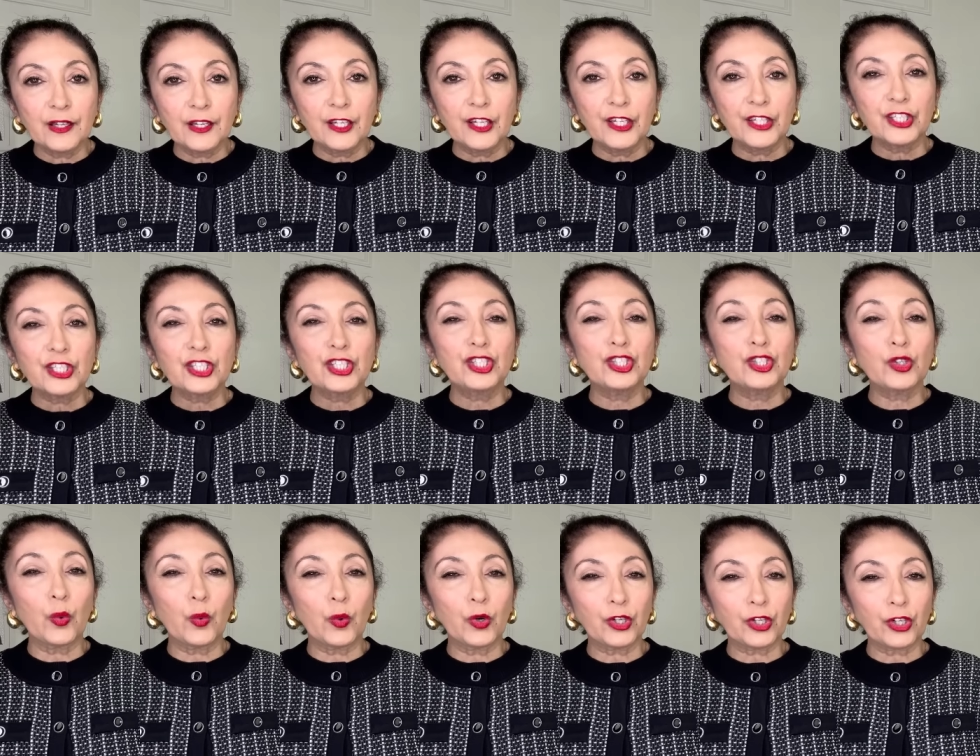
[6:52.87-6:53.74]

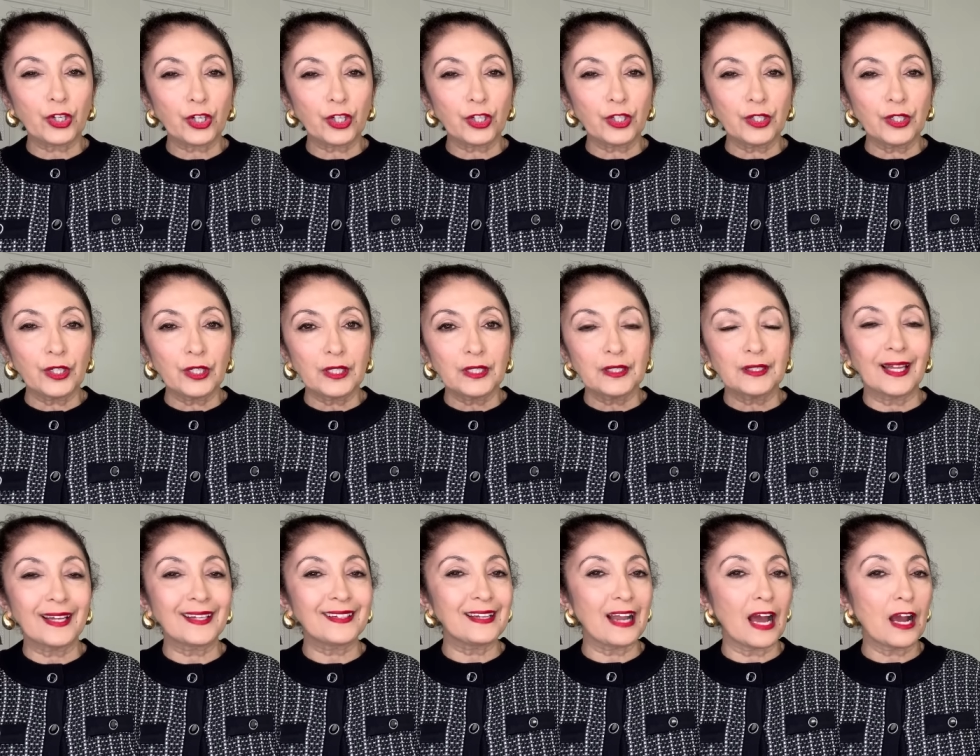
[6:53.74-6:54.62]
shorter
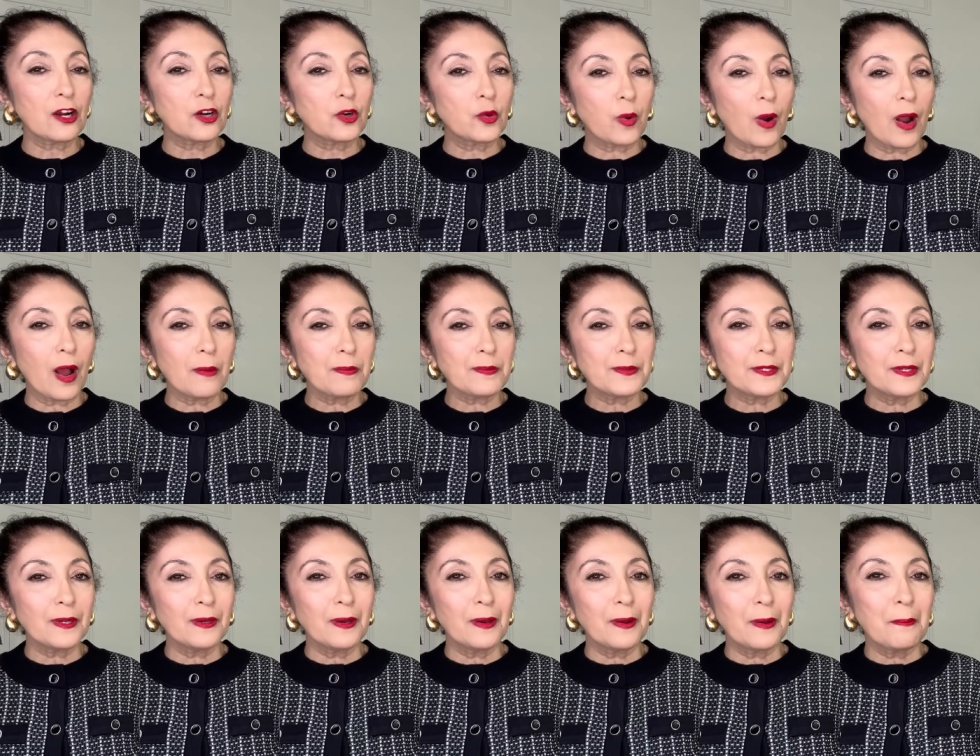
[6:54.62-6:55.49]
like not cropped
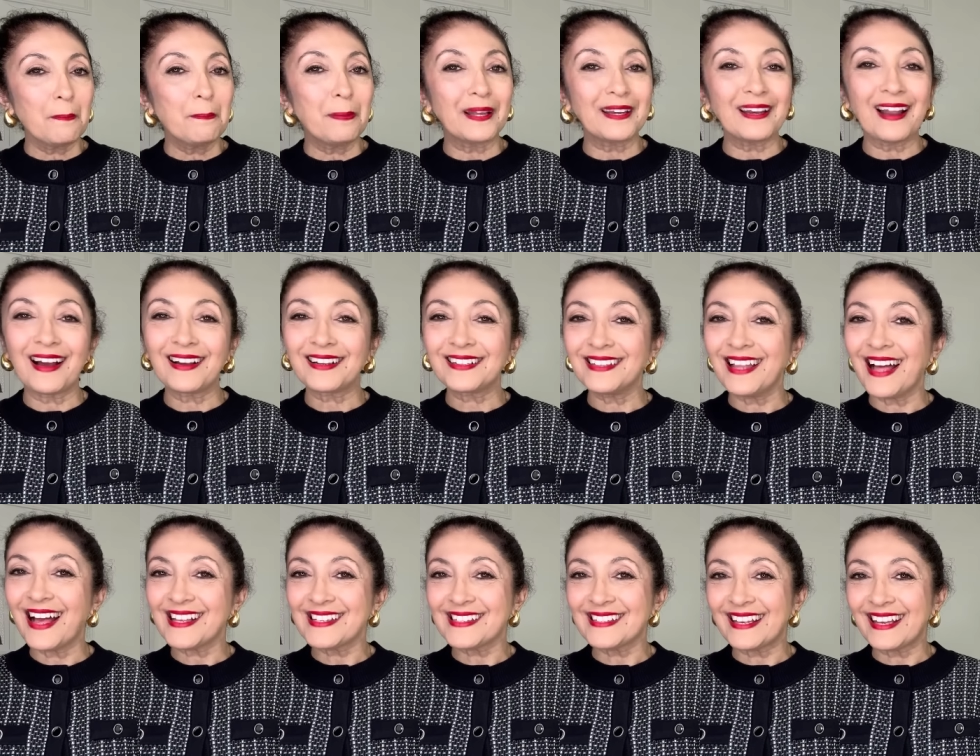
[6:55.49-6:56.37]
but not
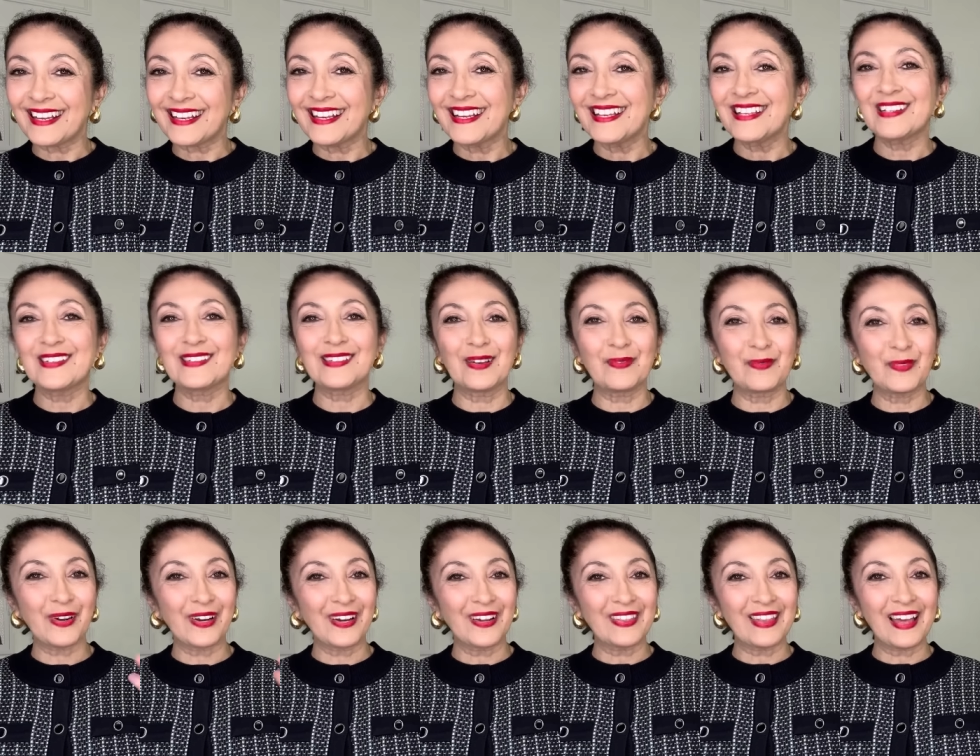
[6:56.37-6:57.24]
classic,
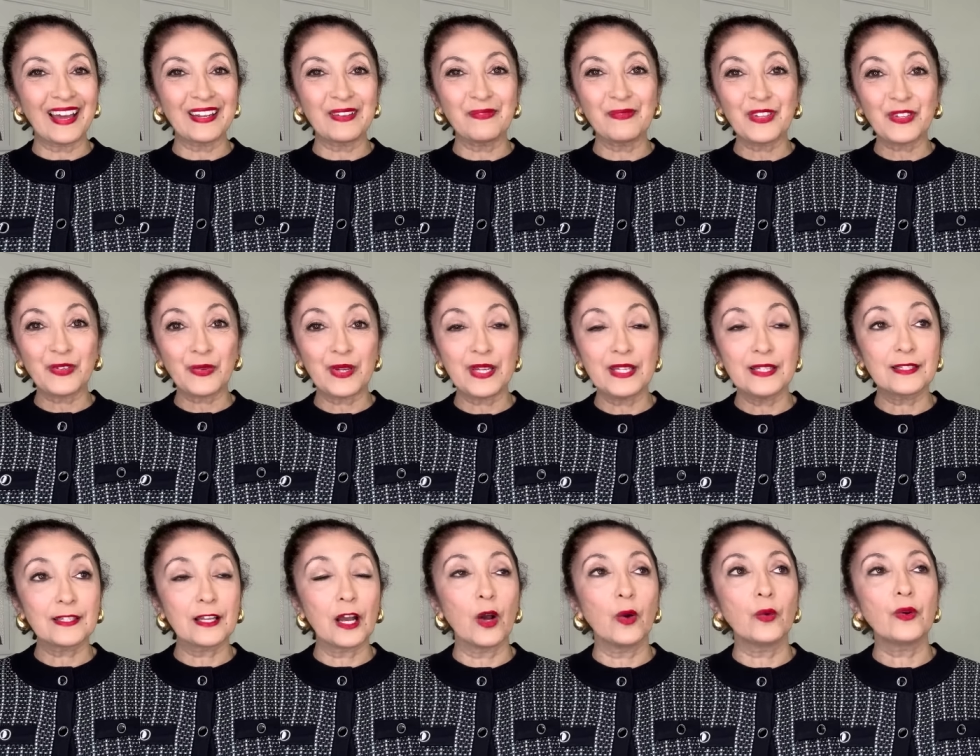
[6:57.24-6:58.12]
somewhere in that in between
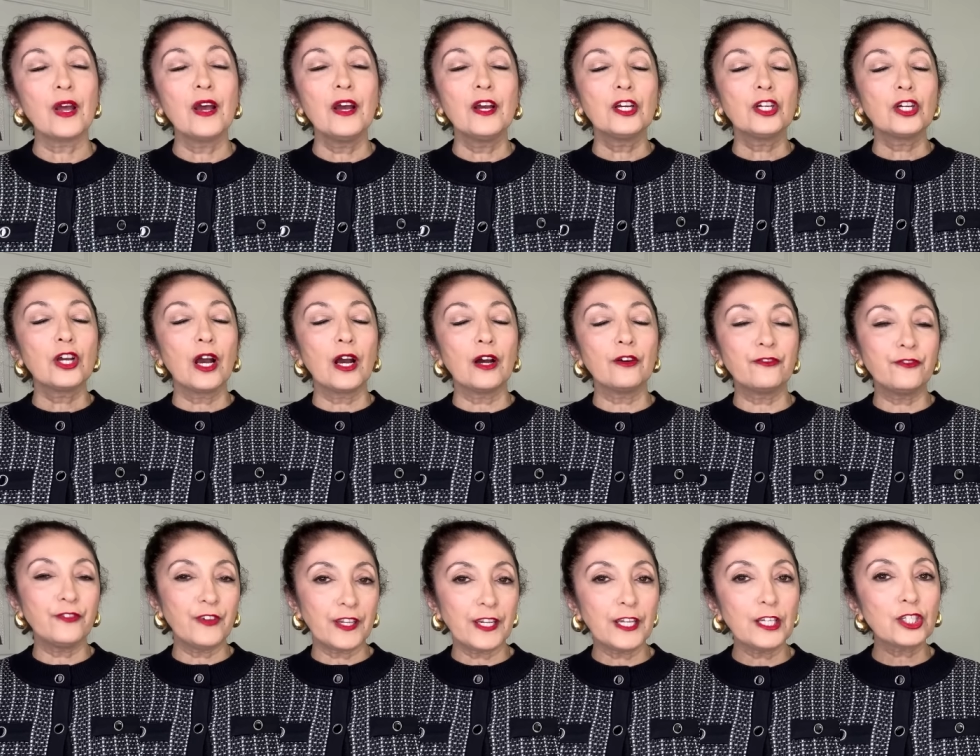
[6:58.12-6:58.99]
zone a
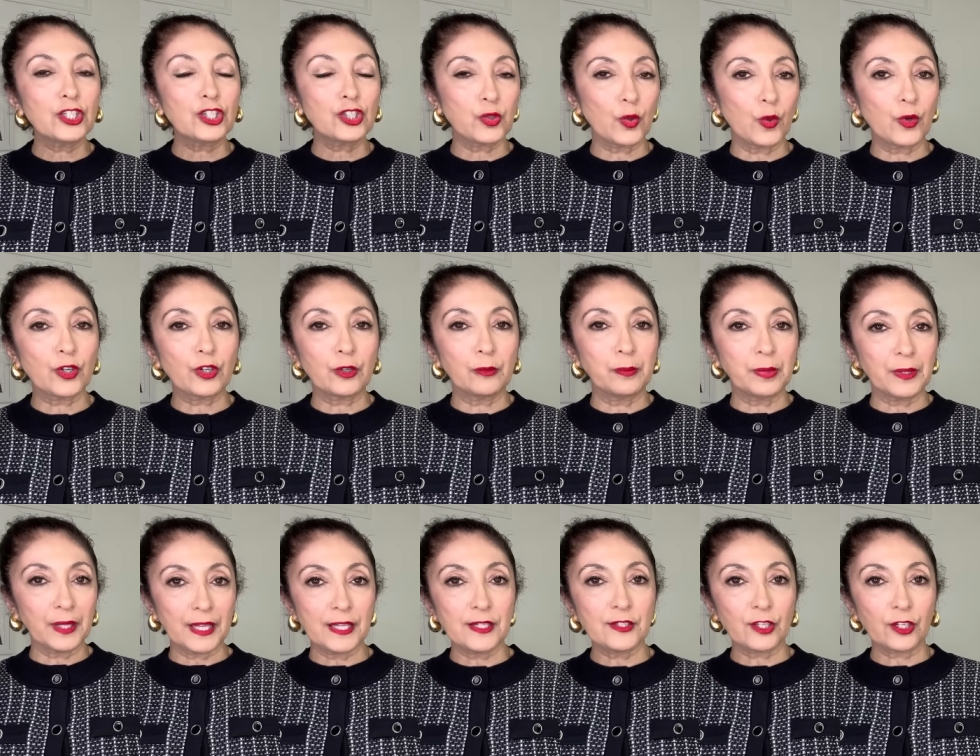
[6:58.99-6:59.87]
fitted shorter
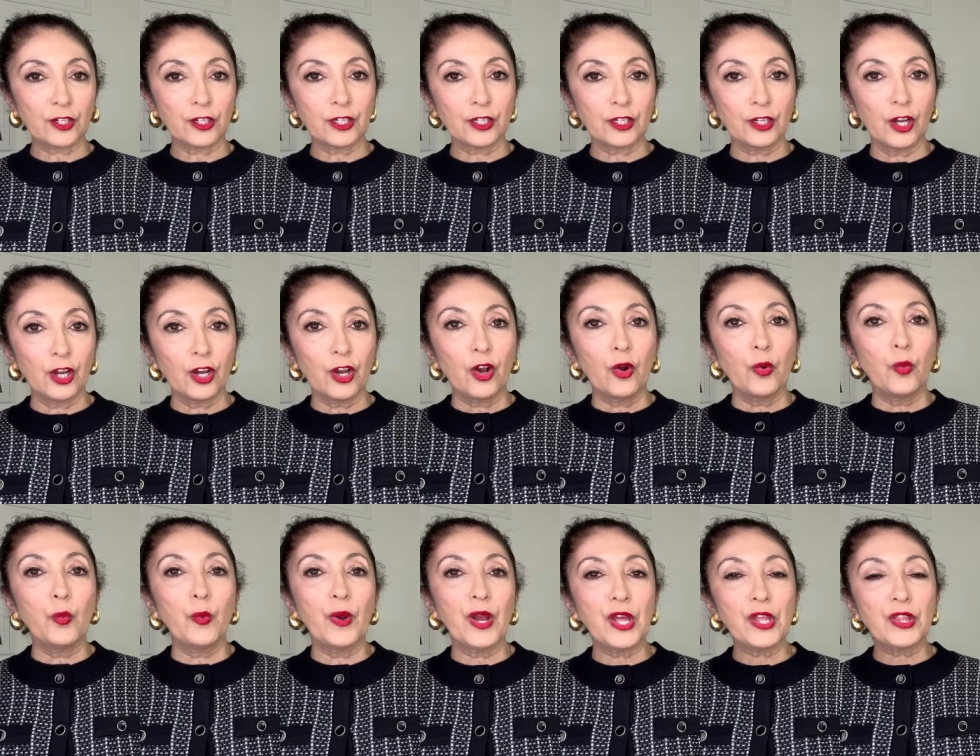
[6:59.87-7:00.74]
blazer,
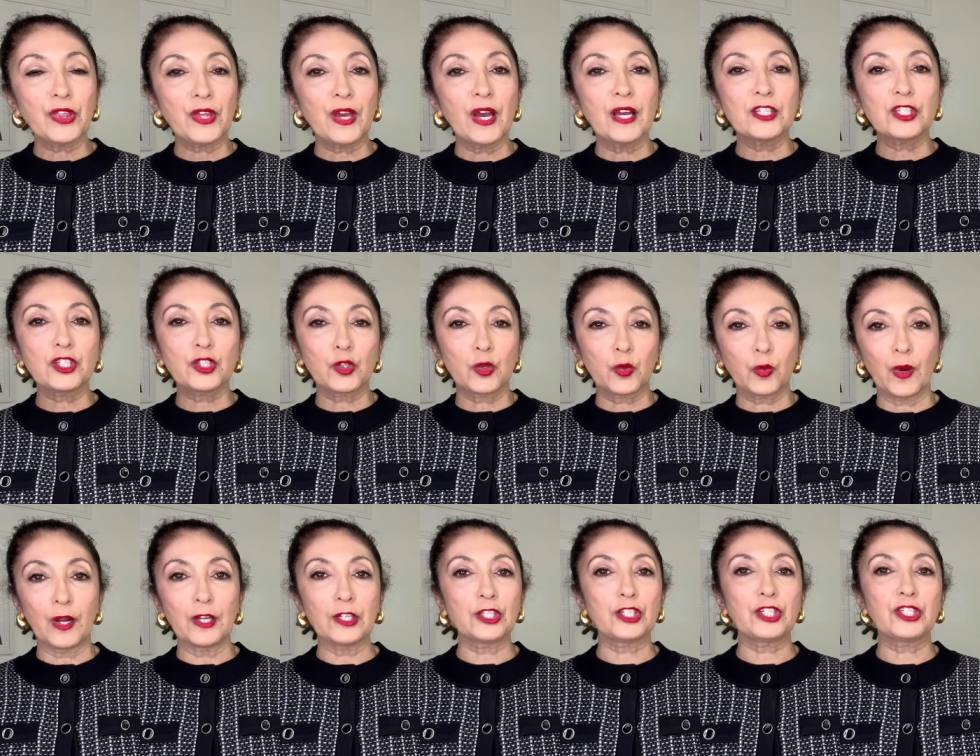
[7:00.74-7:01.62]
with a
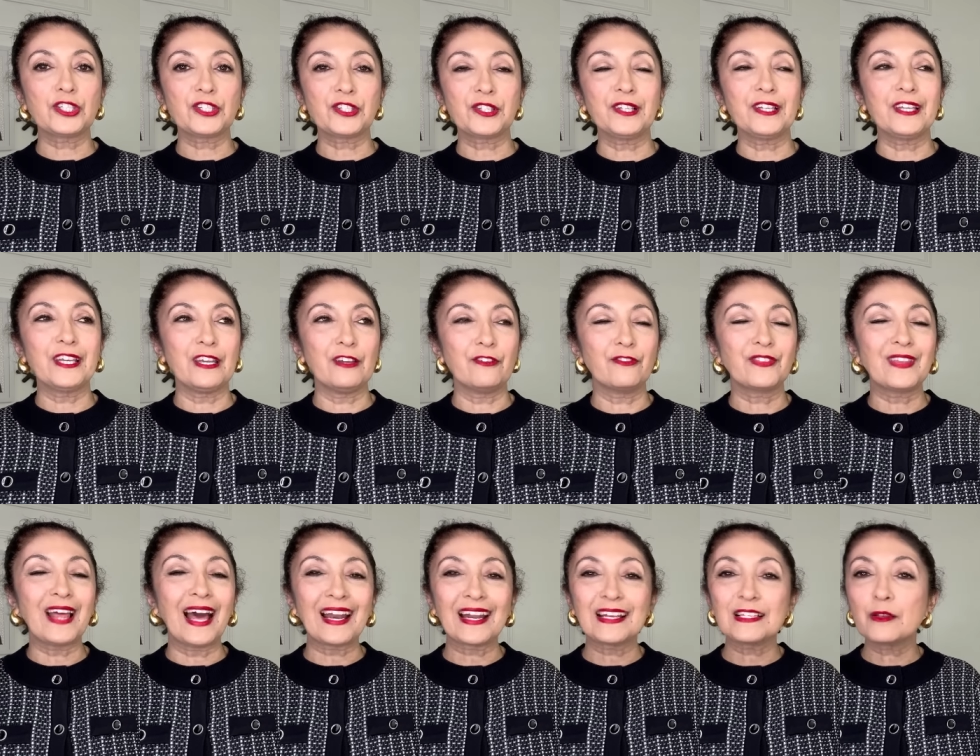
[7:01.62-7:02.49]
scrunch sleeve.
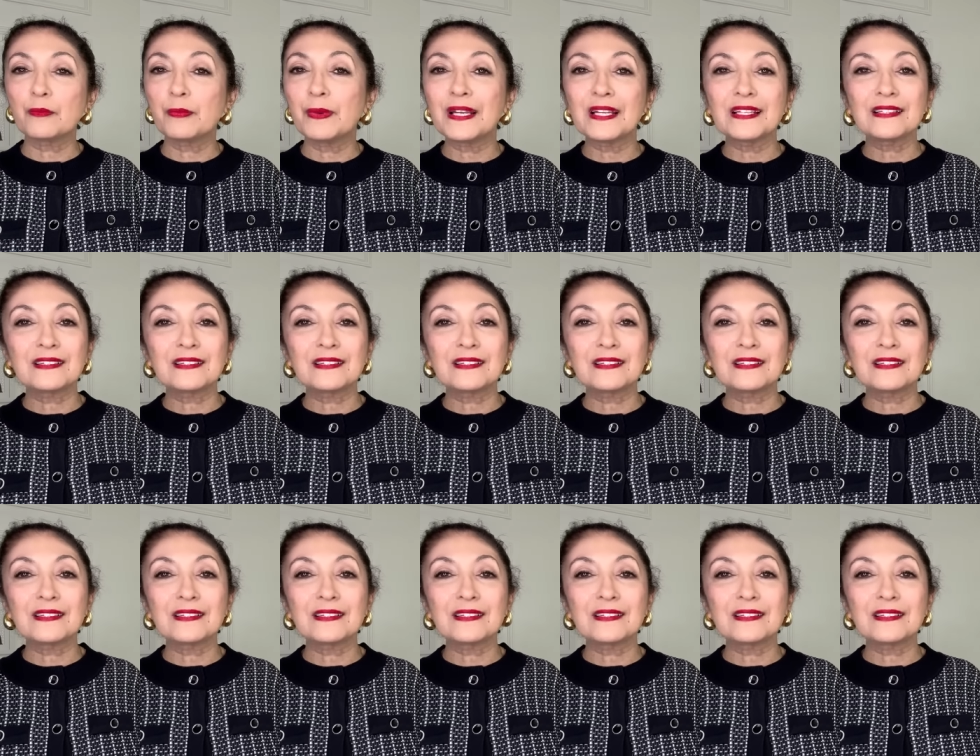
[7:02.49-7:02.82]
That hasn't been in